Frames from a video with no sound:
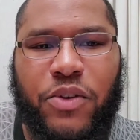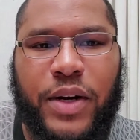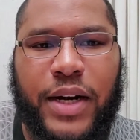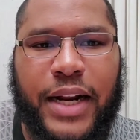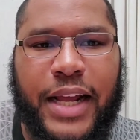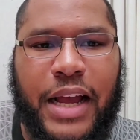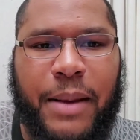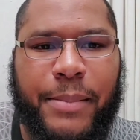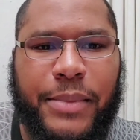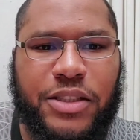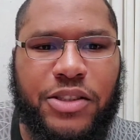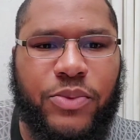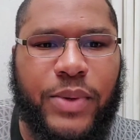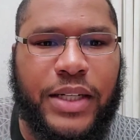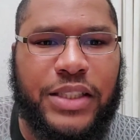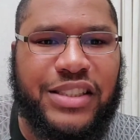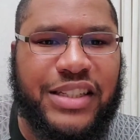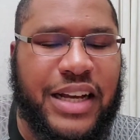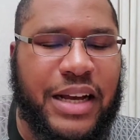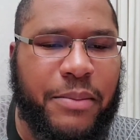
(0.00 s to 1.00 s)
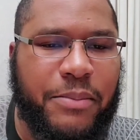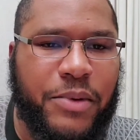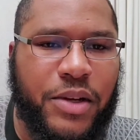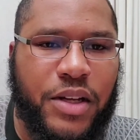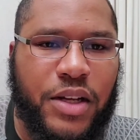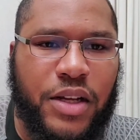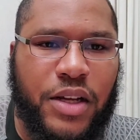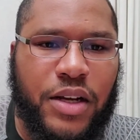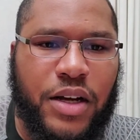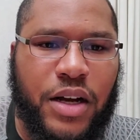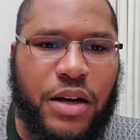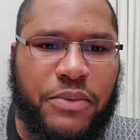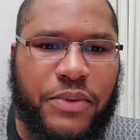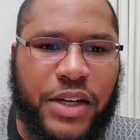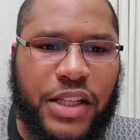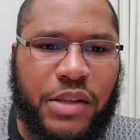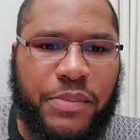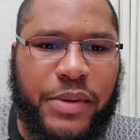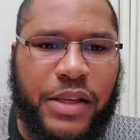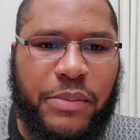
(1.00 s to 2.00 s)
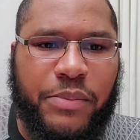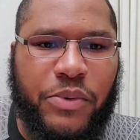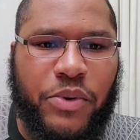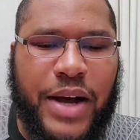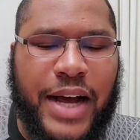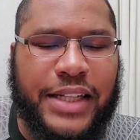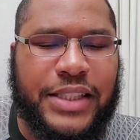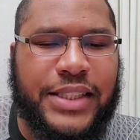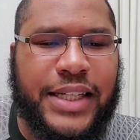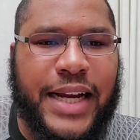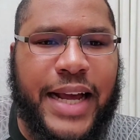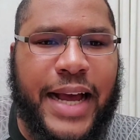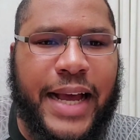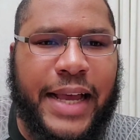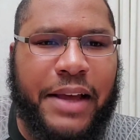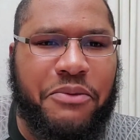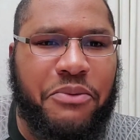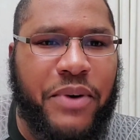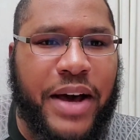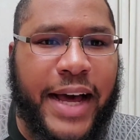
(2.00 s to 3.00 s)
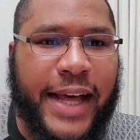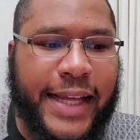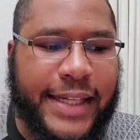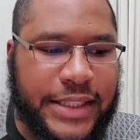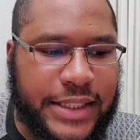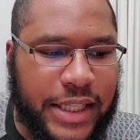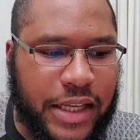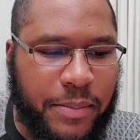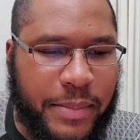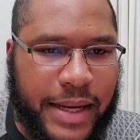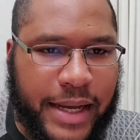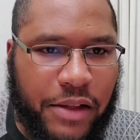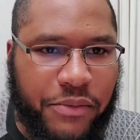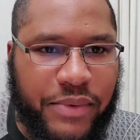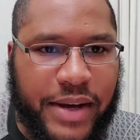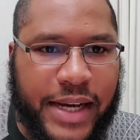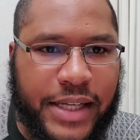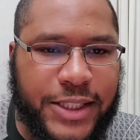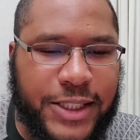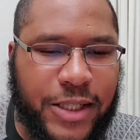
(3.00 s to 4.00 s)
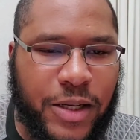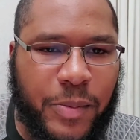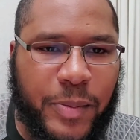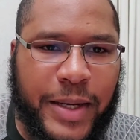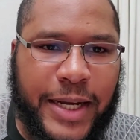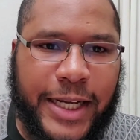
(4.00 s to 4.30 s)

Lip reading: wrote in the comments, "Do I shop for other people?" I said I advise them. I advised them.